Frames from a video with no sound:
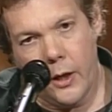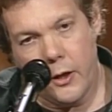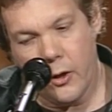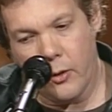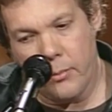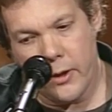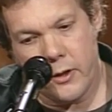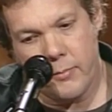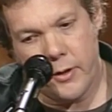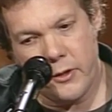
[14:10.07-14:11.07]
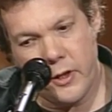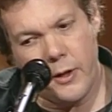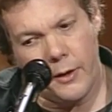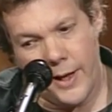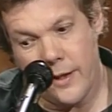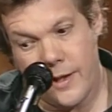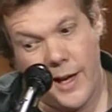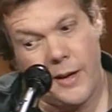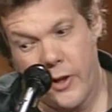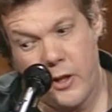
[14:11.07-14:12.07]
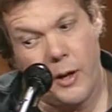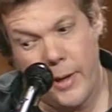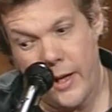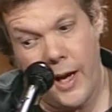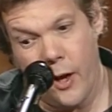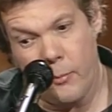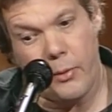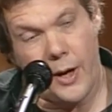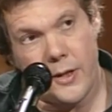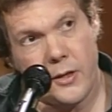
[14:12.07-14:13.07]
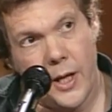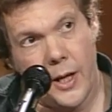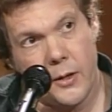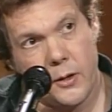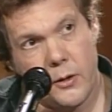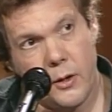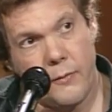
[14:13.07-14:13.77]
You know, but, but generally, it's kind of a dumbing down process.